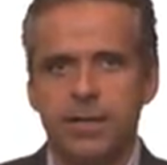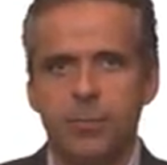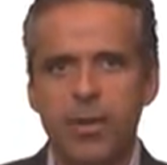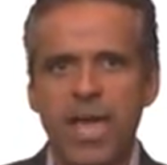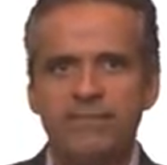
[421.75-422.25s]

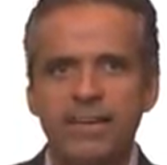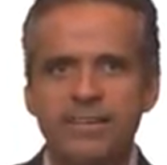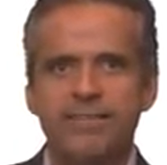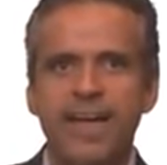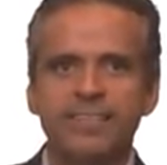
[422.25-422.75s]
We have an
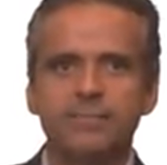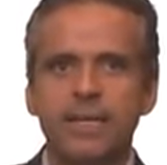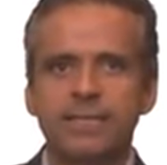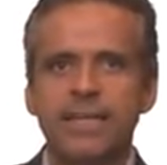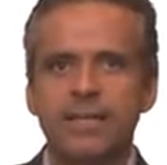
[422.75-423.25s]

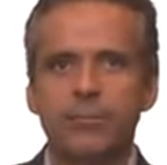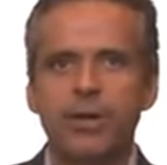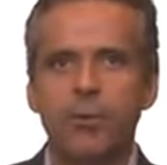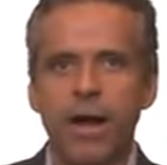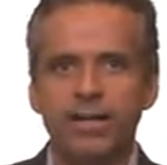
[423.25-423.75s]
investment that
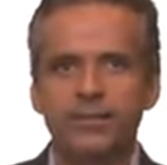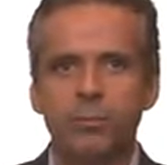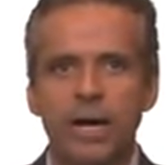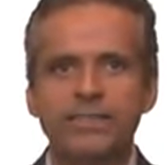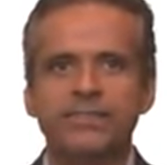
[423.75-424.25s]
requires
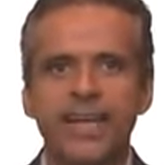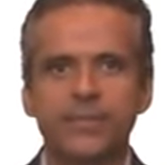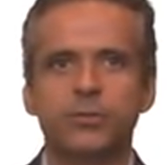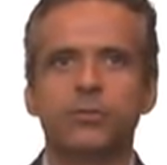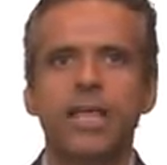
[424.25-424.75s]
1
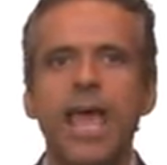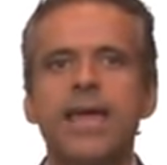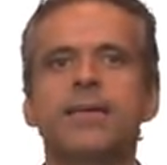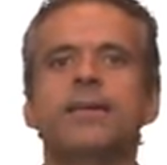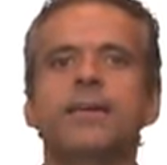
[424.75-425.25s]
cent today